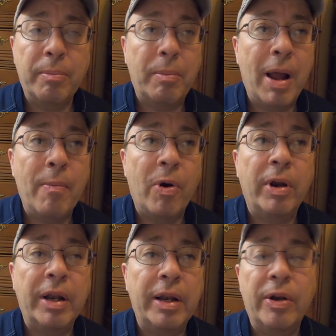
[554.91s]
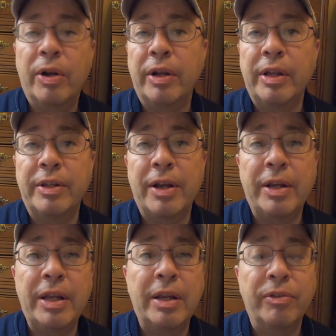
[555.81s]
My market here in
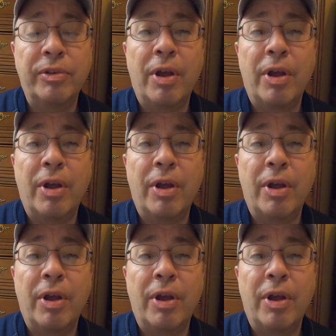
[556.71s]
Kentucky is